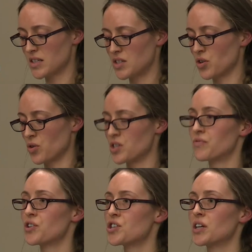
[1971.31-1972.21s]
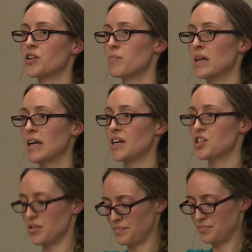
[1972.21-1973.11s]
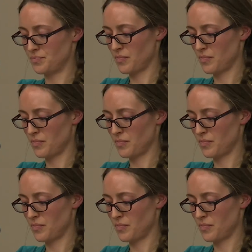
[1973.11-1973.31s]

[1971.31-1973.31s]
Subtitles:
so diversion or mitigation.